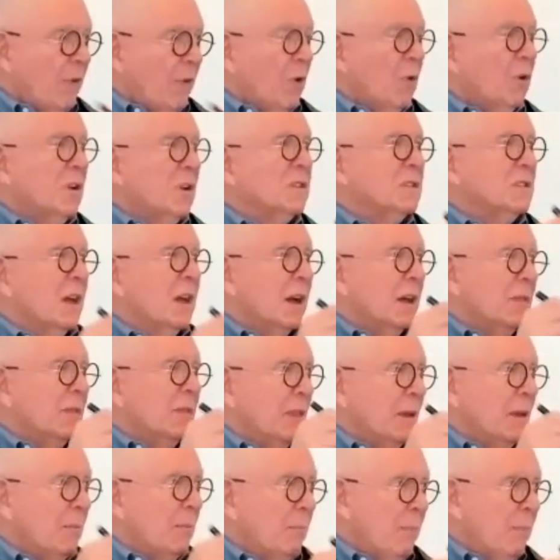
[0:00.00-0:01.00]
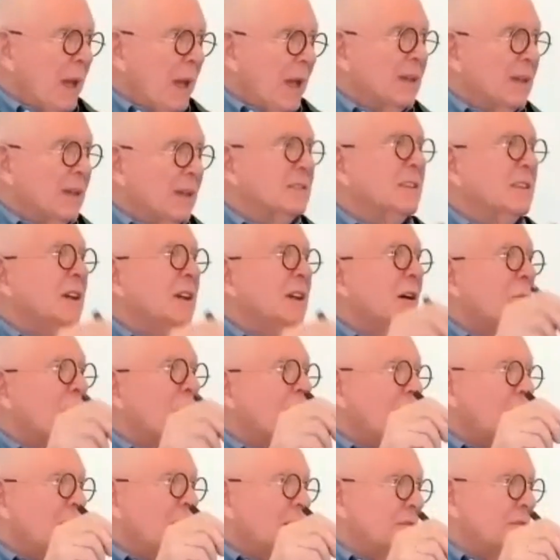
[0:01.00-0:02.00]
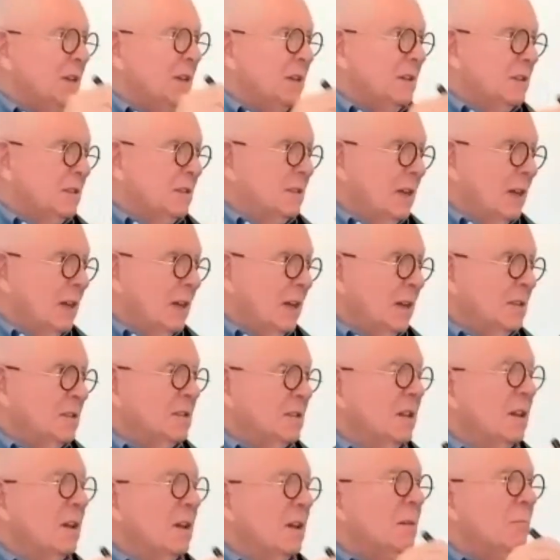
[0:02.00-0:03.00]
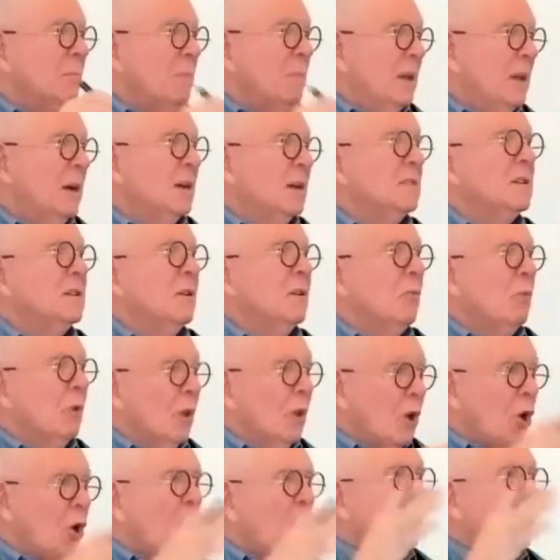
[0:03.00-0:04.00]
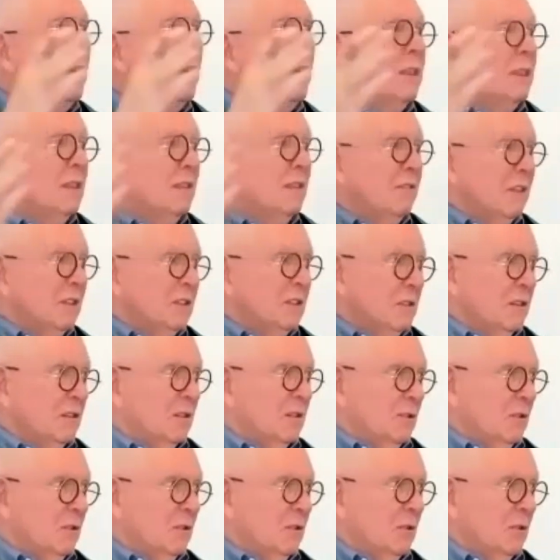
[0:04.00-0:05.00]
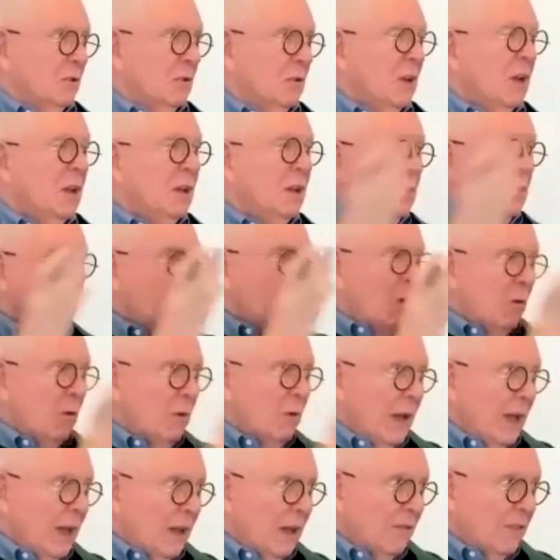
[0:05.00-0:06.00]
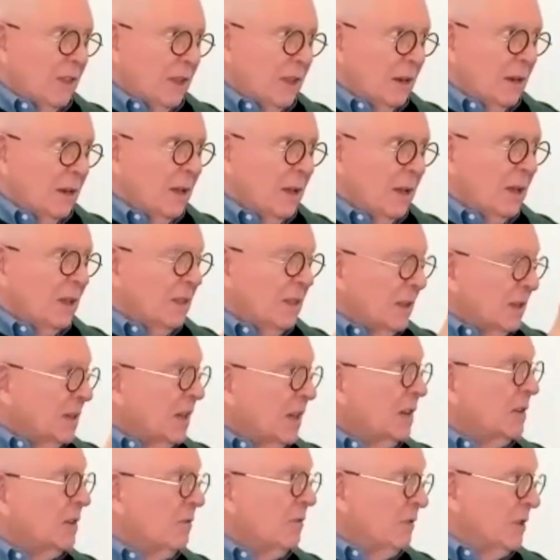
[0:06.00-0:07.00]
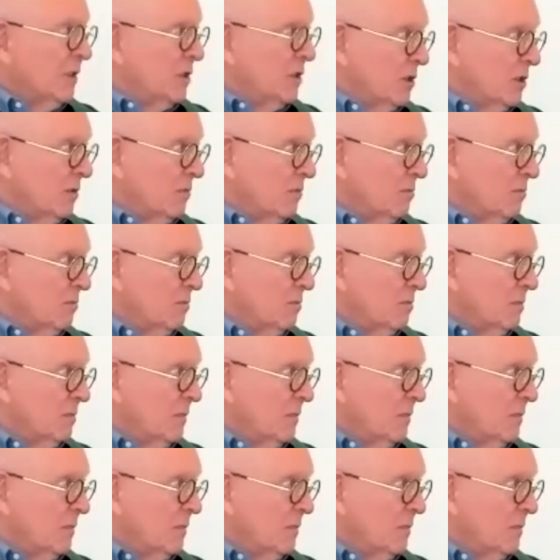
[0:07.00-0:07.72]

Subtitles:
focus on the passing away of these states, because it will open the vista to you. Mm-hmm. You won't have the tunnel vision.